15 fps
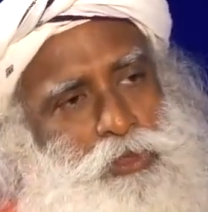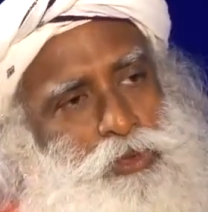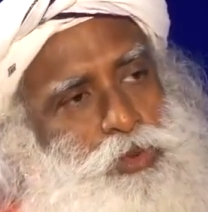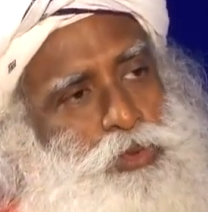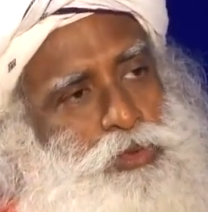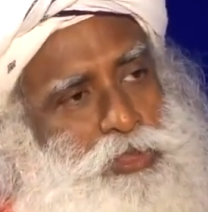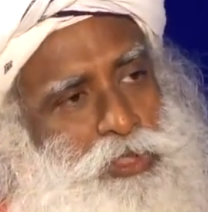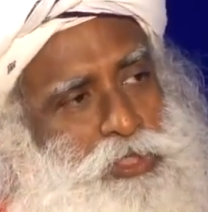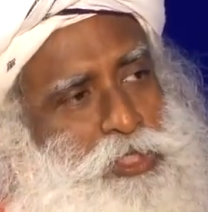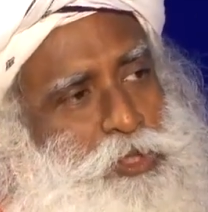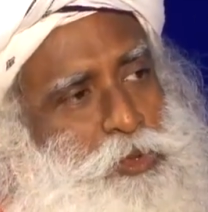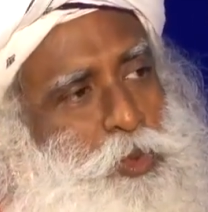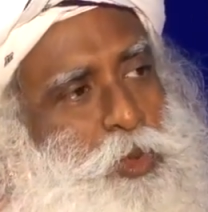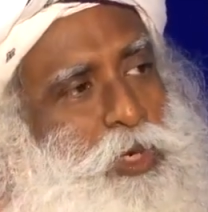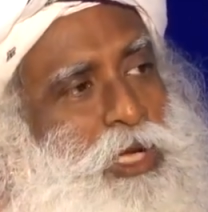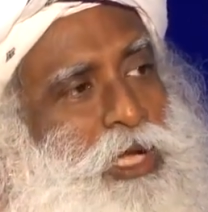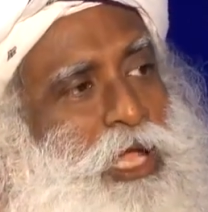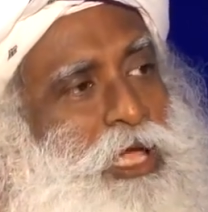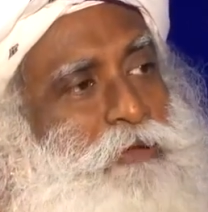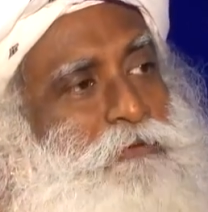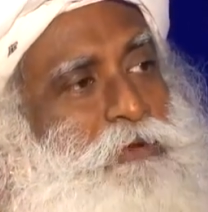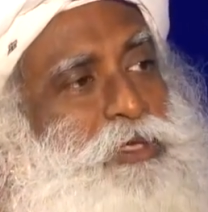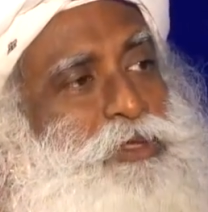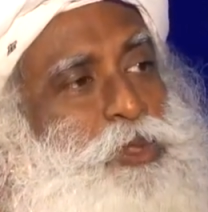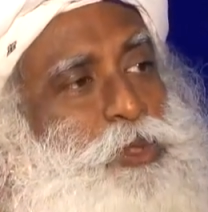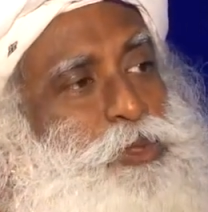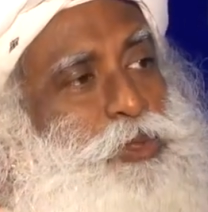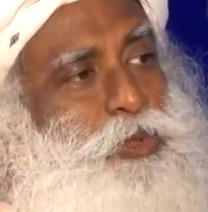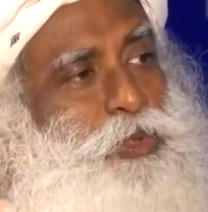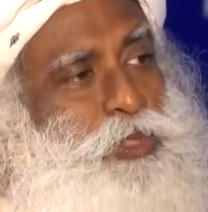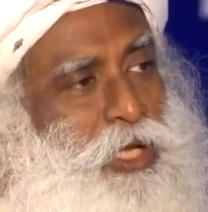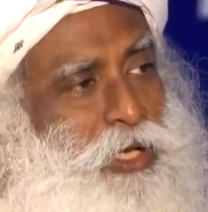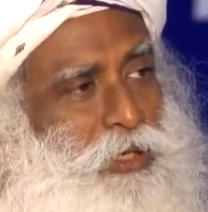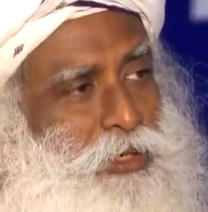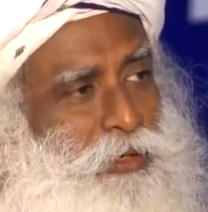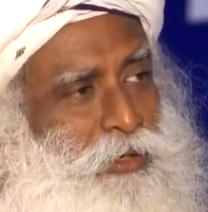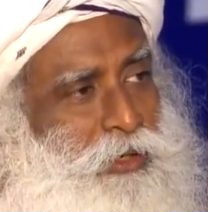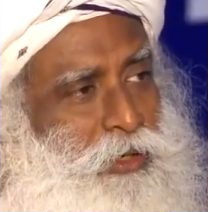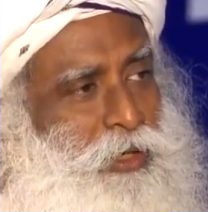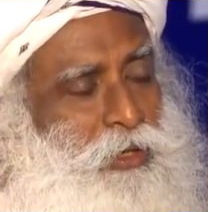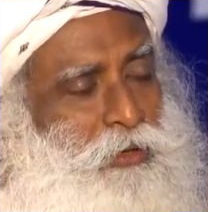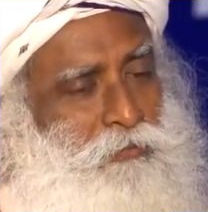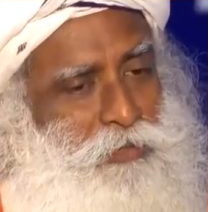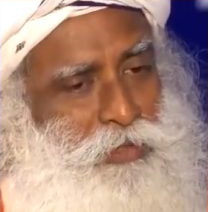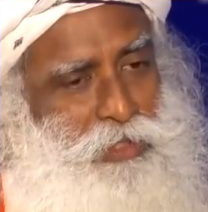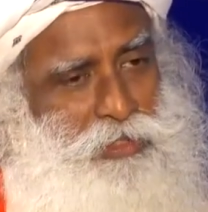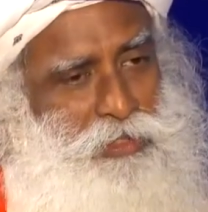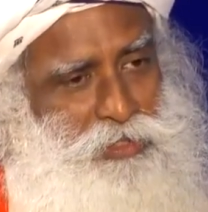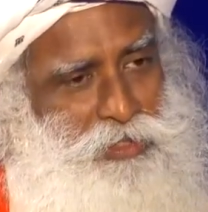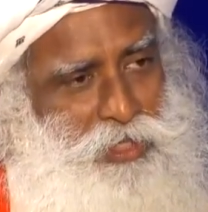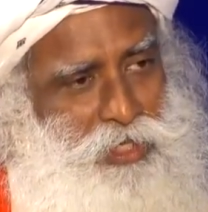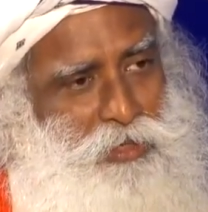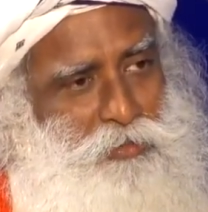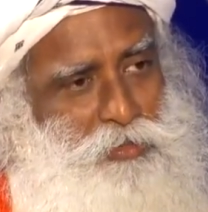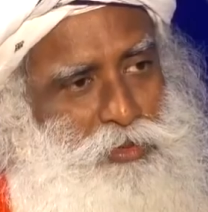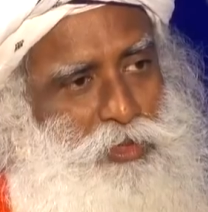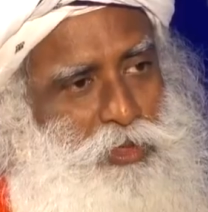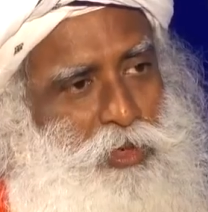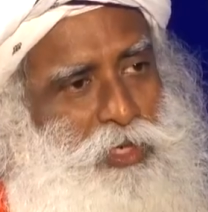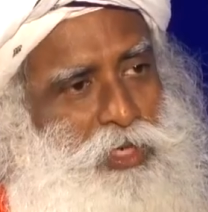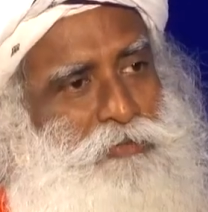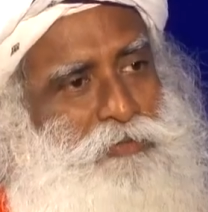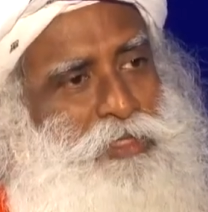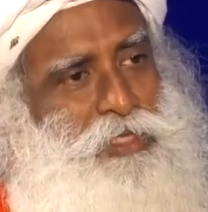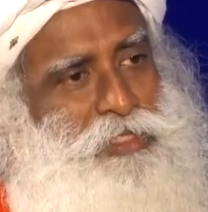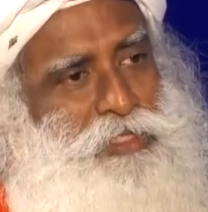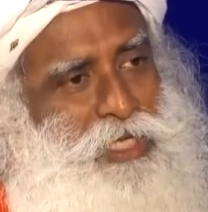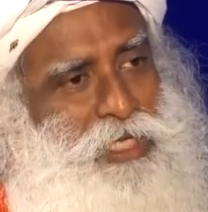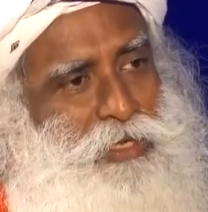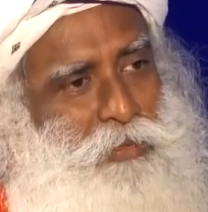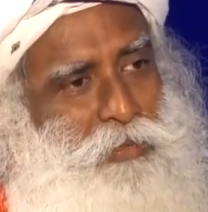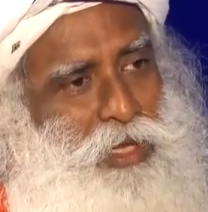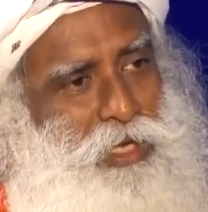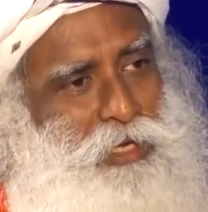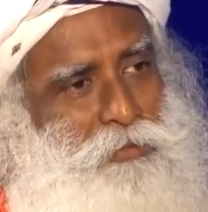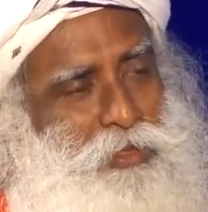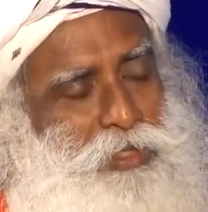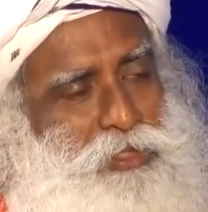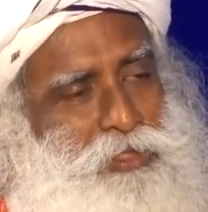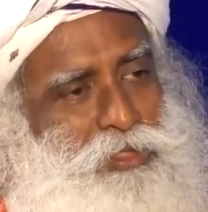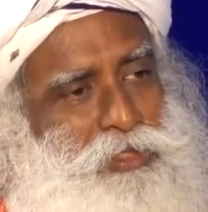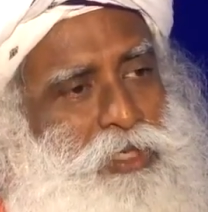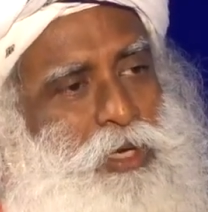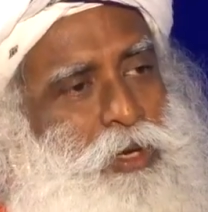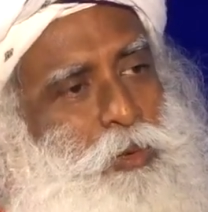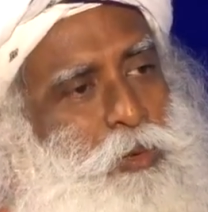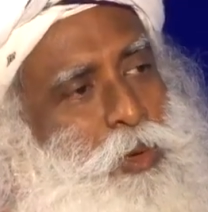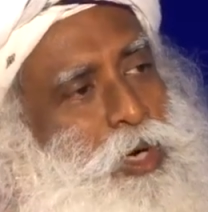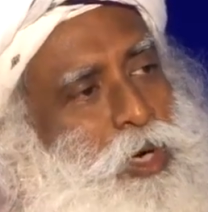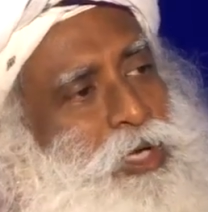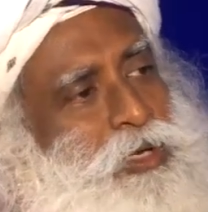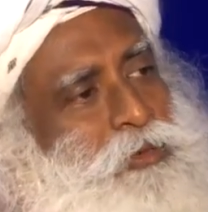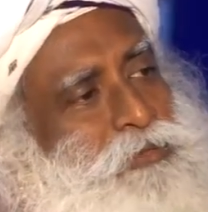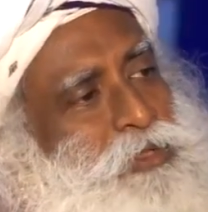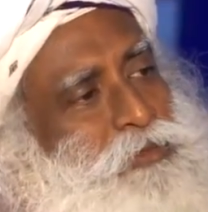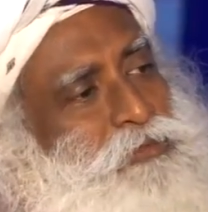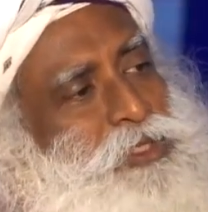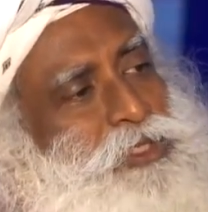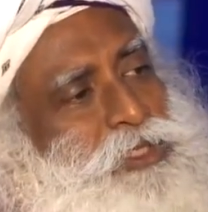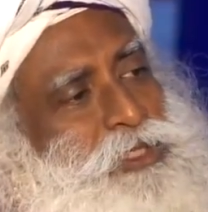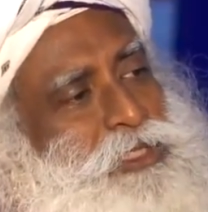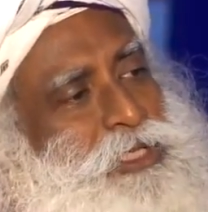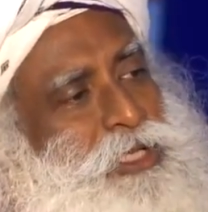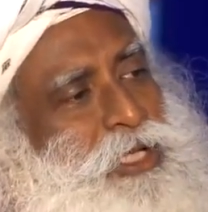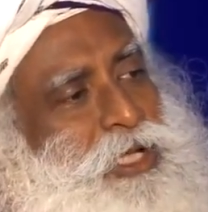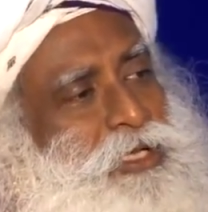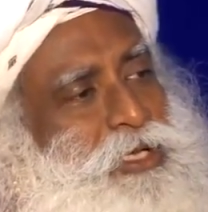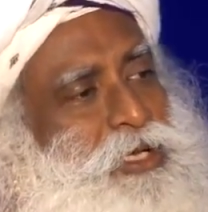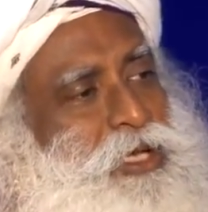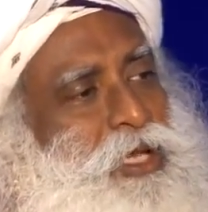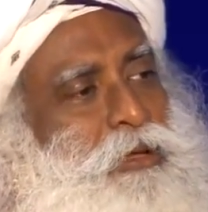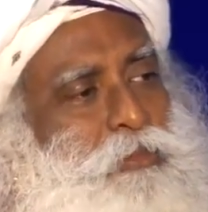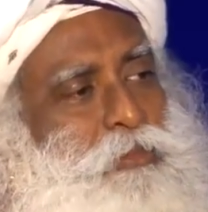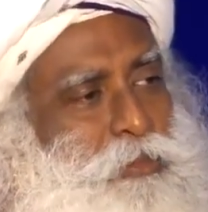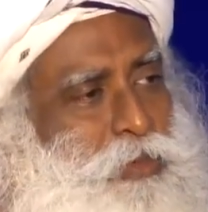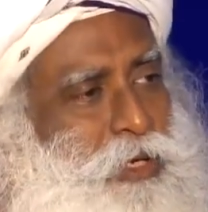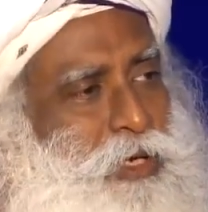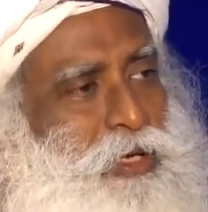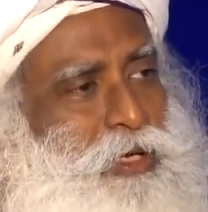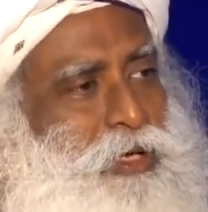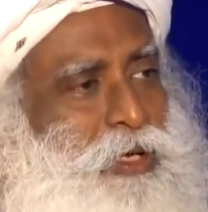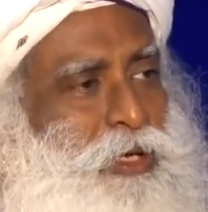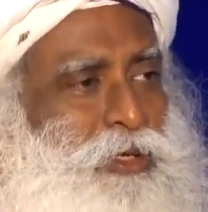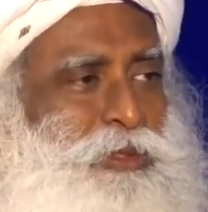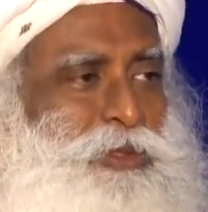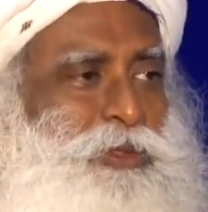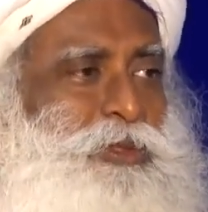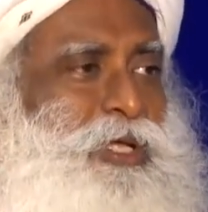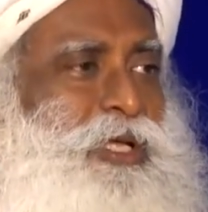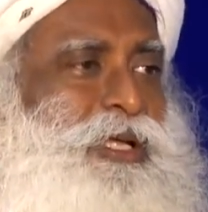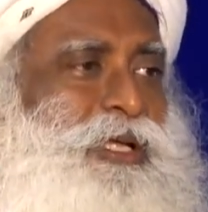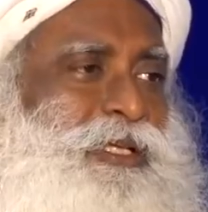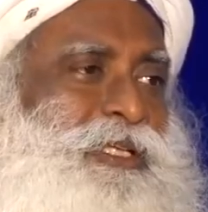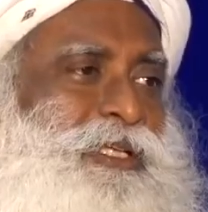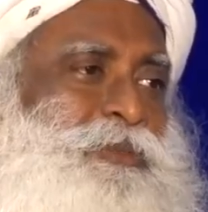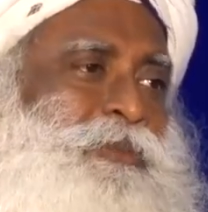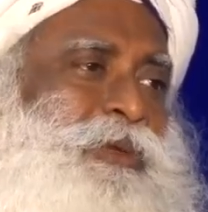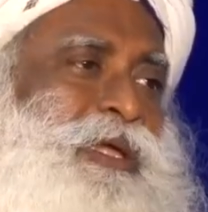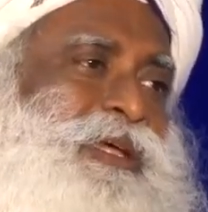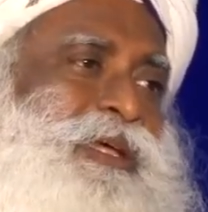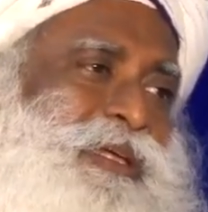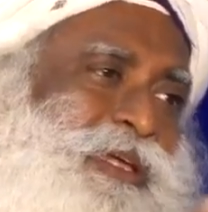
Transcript: So this is what life has also done. With the same soil, with the same elements, what… with which it created an amoeba, today it has made a